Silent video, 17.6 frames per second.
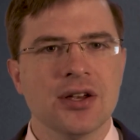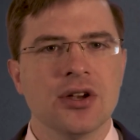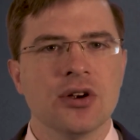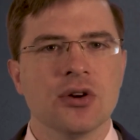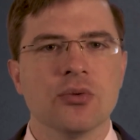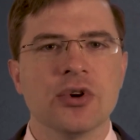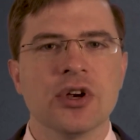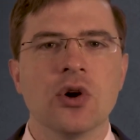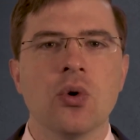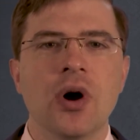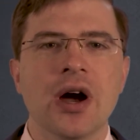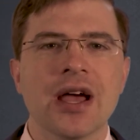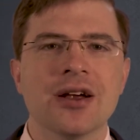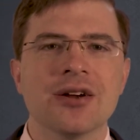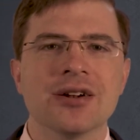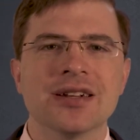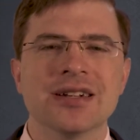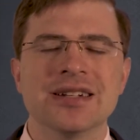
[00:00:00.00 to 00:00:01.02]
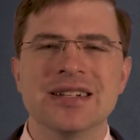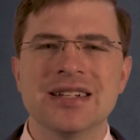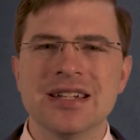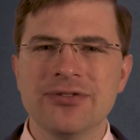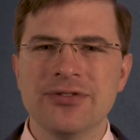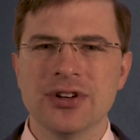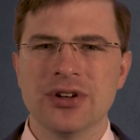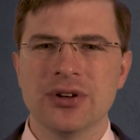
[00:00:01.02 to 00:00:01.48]
required
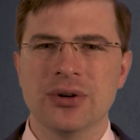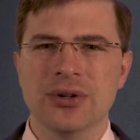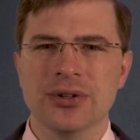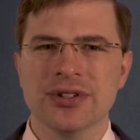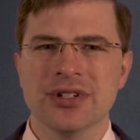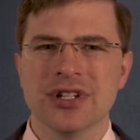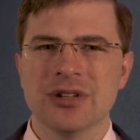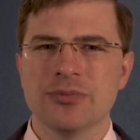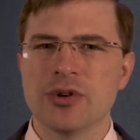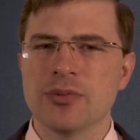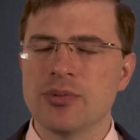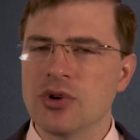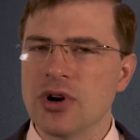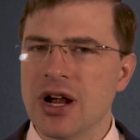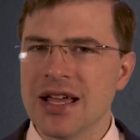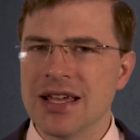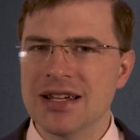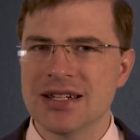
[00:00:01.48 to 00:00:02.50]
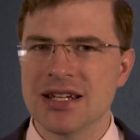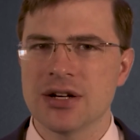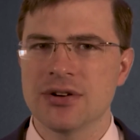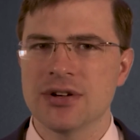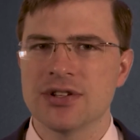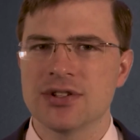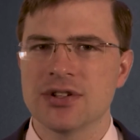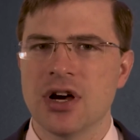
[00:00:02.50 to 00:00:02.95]
difficult and
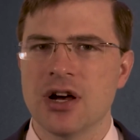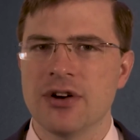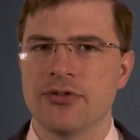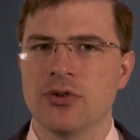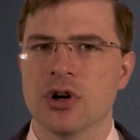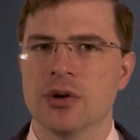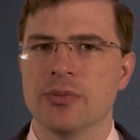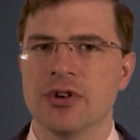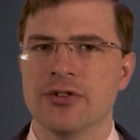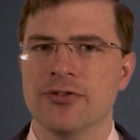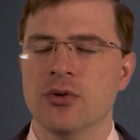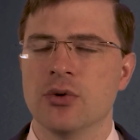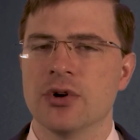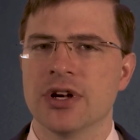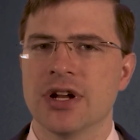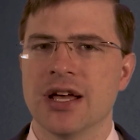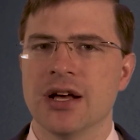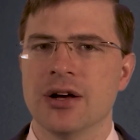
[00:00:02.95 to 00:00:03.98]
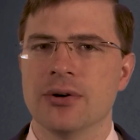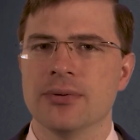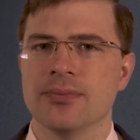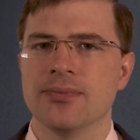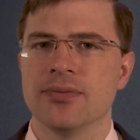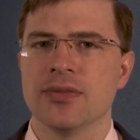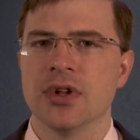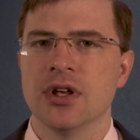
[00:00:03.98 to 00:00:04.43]
proprietary software before now.
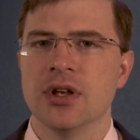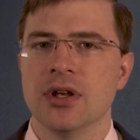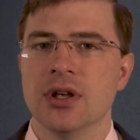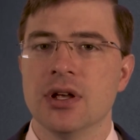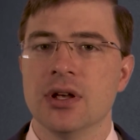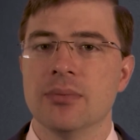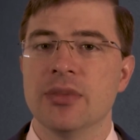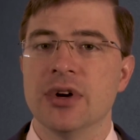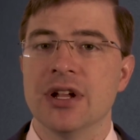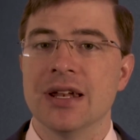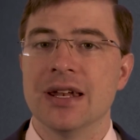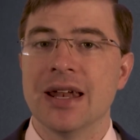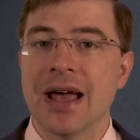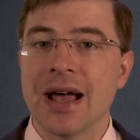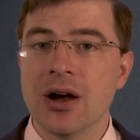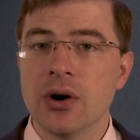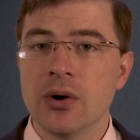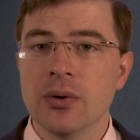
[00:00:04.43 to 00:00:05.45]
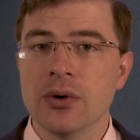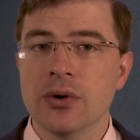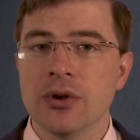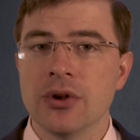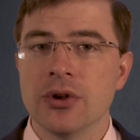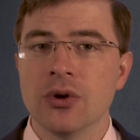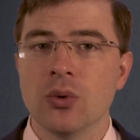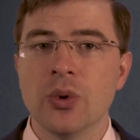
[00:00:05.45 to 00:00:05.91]
But now
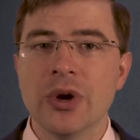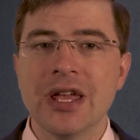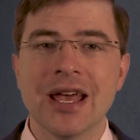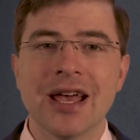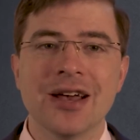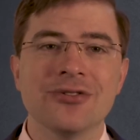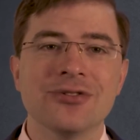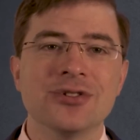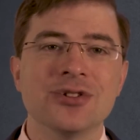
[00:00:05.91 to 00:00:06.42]
we have